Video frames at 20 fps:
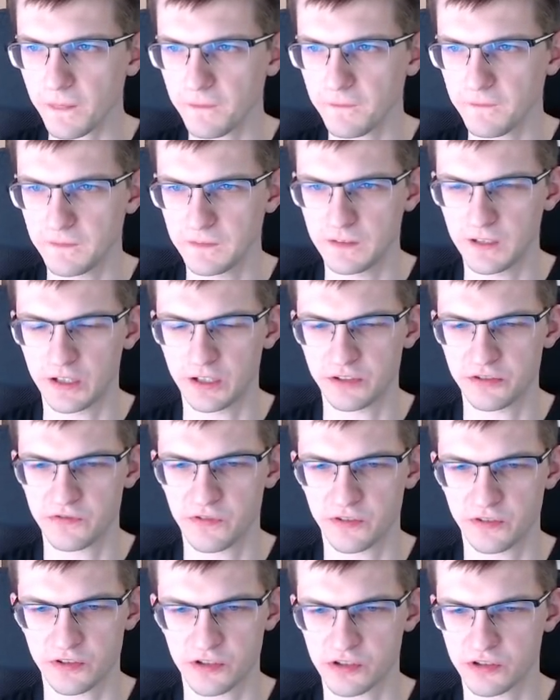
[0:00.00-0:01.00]
There are
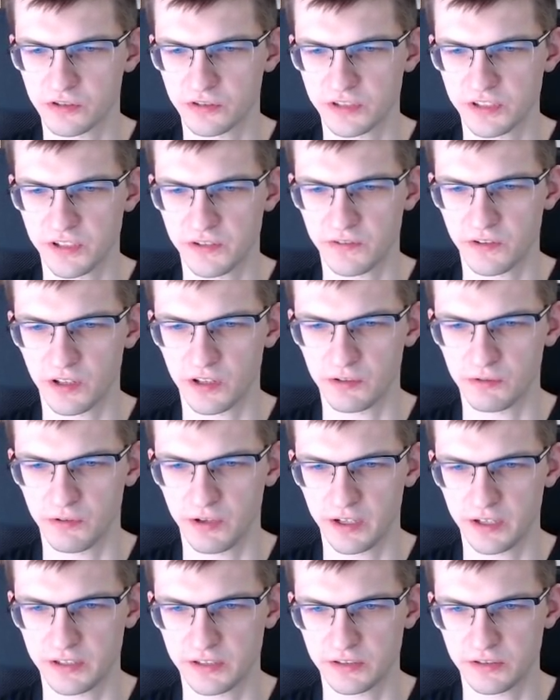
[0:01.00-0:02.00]
for sure several
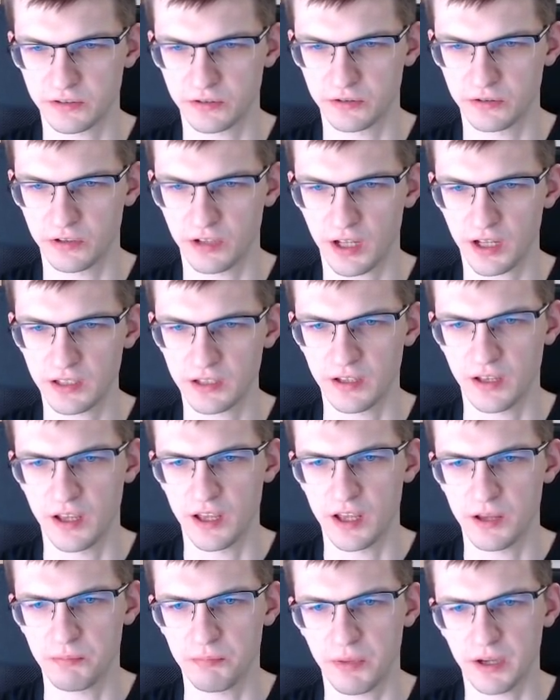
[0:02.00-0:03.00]
ways to do that,
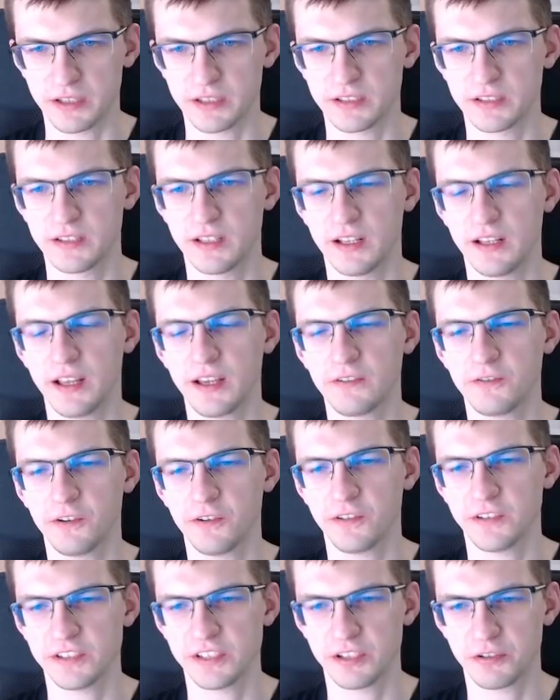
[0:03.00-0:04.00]
but the length
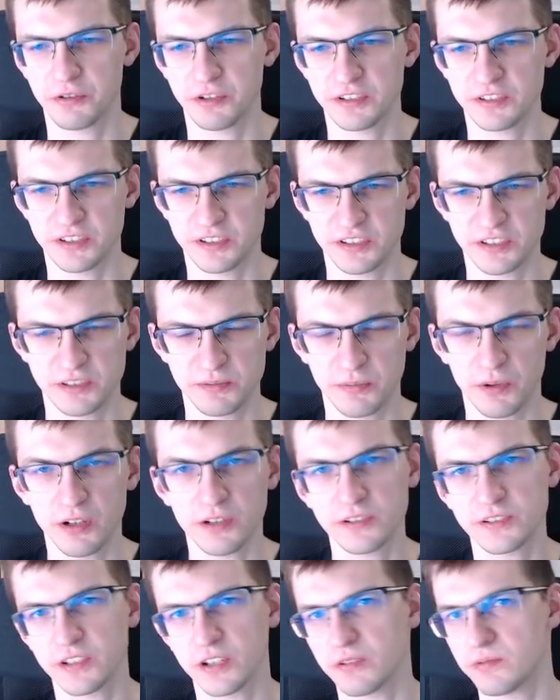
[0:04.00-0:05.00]
of a sequence is
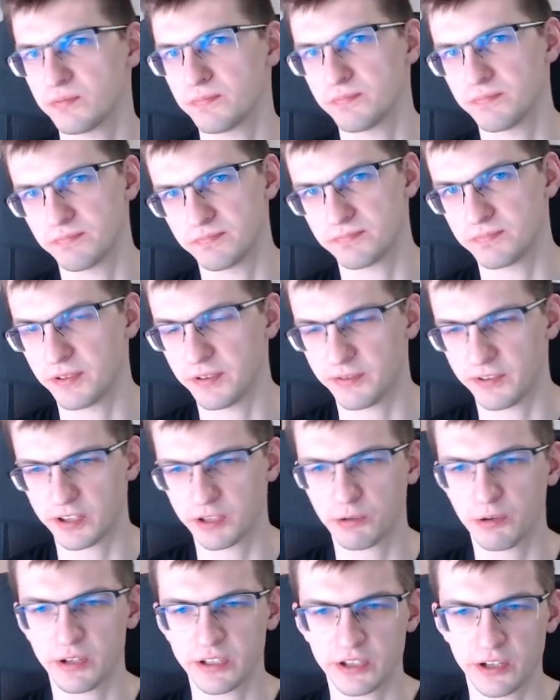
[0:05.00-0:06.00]
small, so even
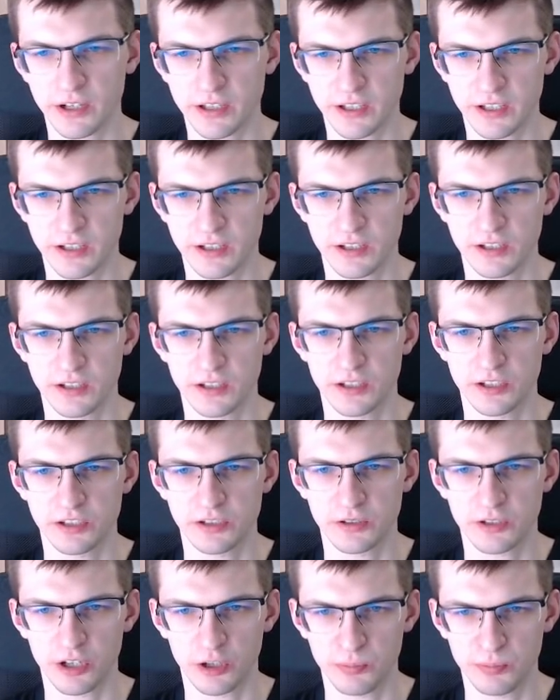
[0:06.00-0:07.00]
quadratic
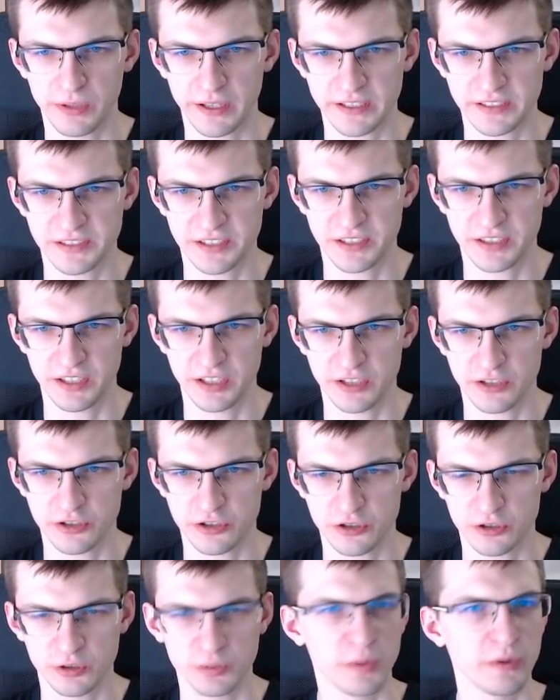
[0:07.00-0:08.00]
complexity
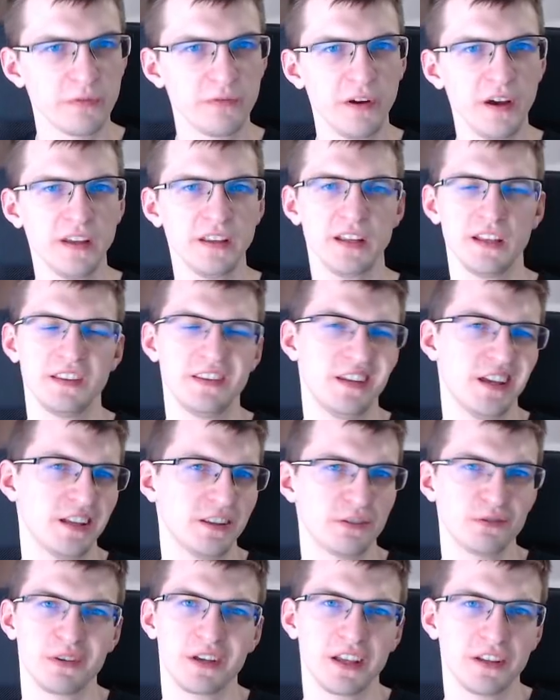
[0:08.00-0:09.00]
should be fine. At the
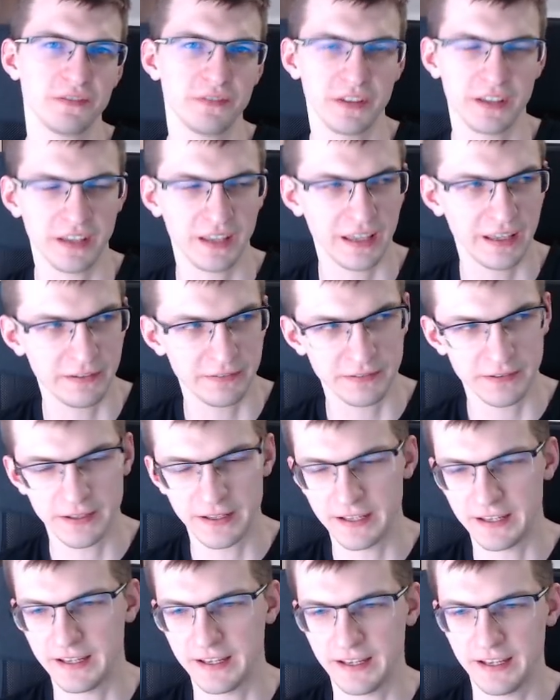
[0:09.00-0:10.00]
end we can think if
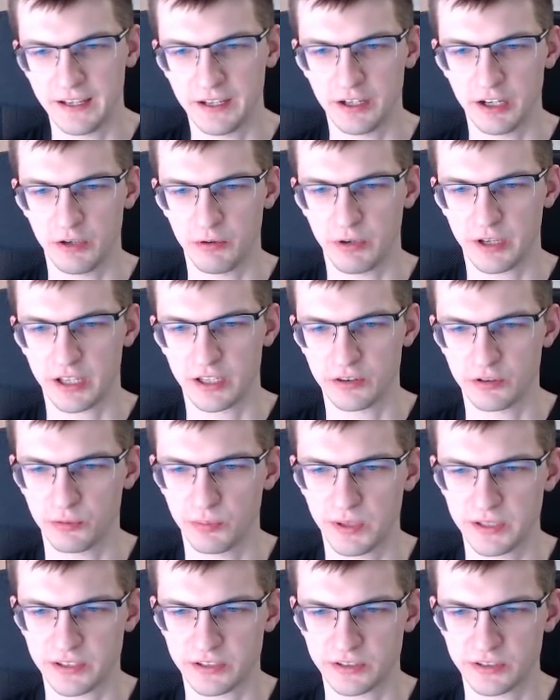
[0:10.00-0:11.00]
uh, we can do
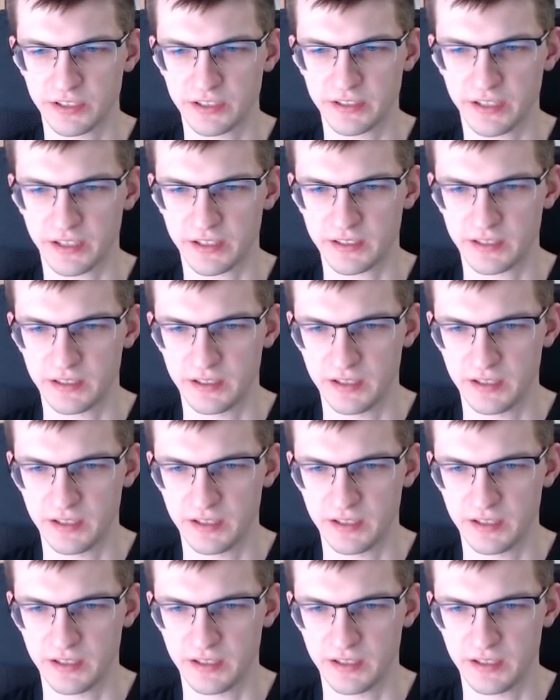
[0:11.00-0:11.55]
better than that.